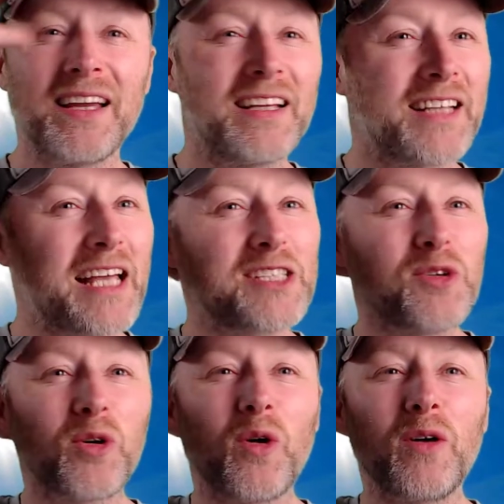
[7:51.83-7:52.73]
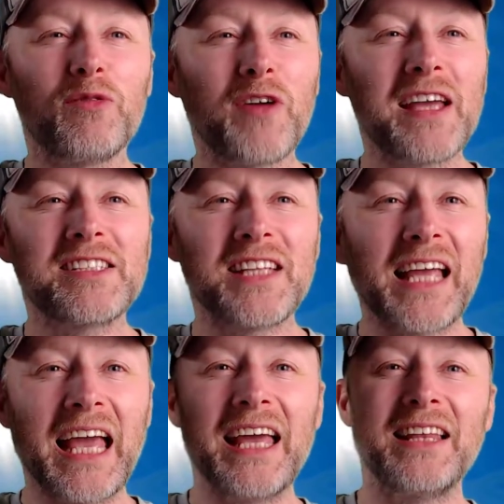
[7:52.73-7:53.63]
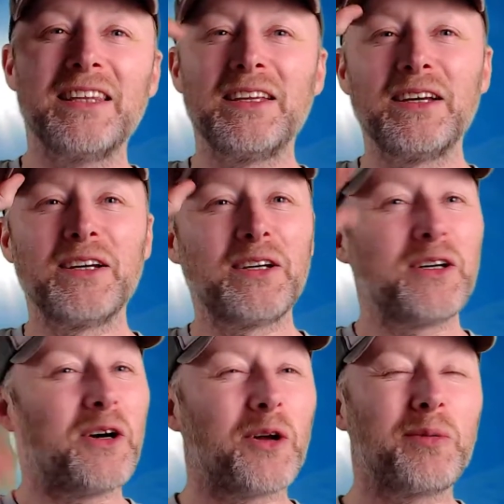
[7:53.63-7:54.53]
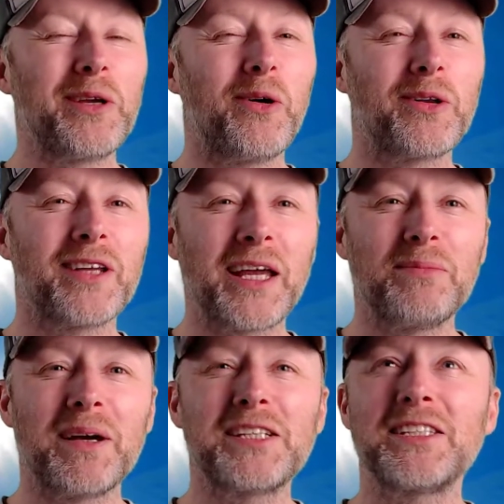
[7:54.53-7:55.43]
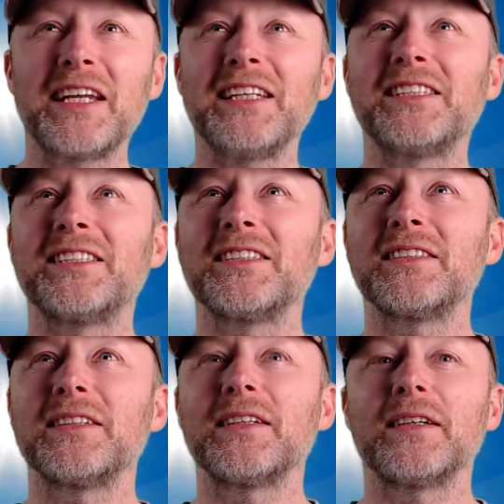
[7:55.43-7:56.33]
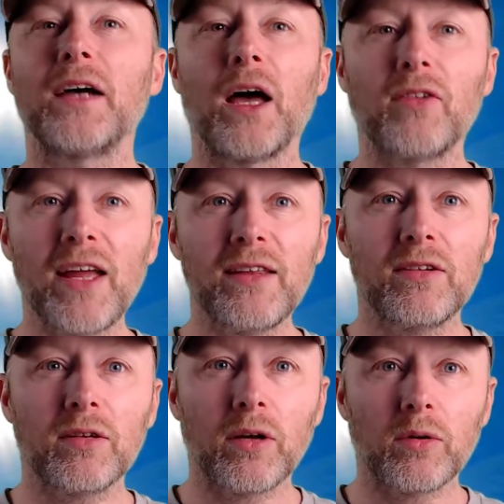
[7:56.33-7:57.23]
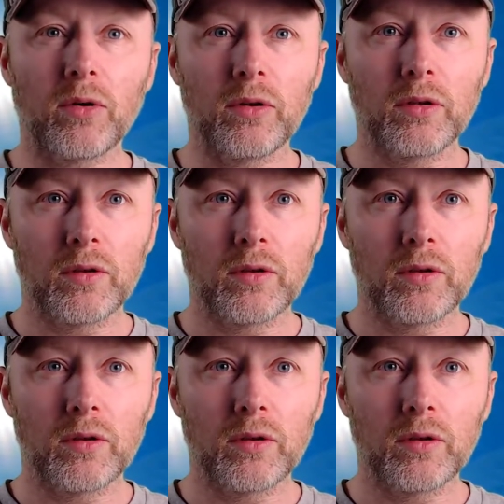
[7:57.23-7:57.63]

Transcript: Let's not go investigating our wee online mysteries. I read. Right, hold on.